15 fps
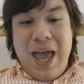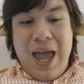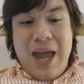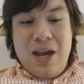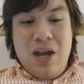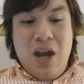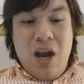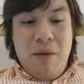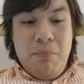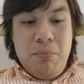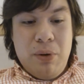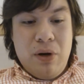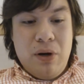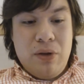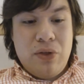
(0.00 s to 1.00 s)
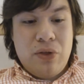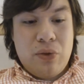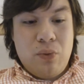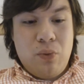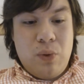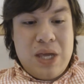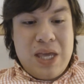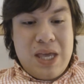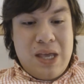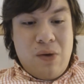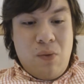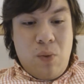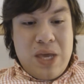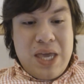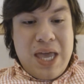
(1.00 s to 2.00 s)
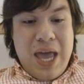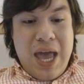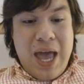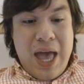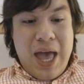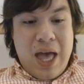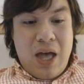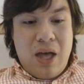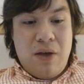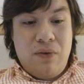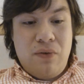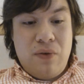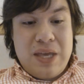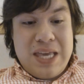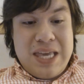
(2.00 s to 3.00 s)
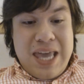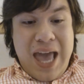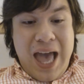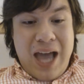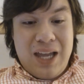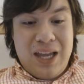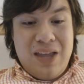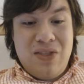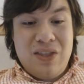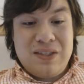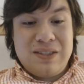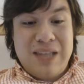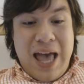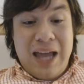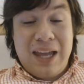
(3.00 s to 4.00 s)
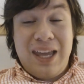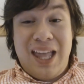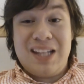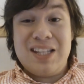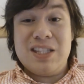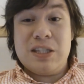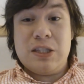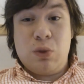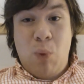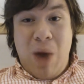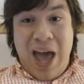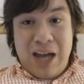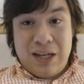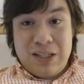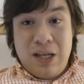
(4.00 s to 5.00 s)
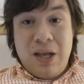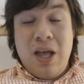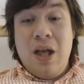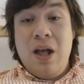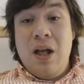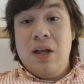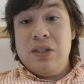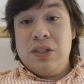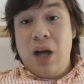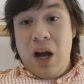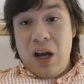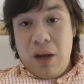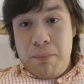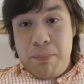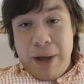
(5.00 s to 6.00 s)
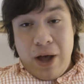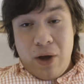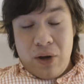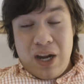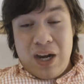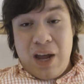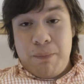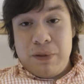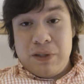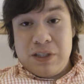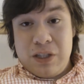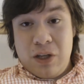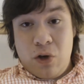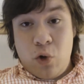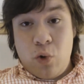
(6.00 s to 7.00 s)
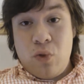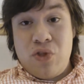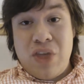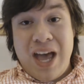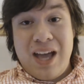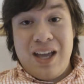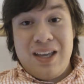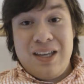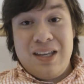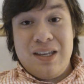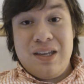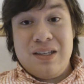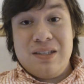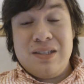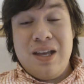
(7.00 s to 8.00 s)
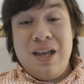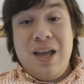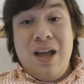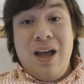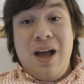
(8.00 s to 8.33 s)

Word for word: At number three, we have Yak in the Sack Gets Thwacked. Talk about an episode that is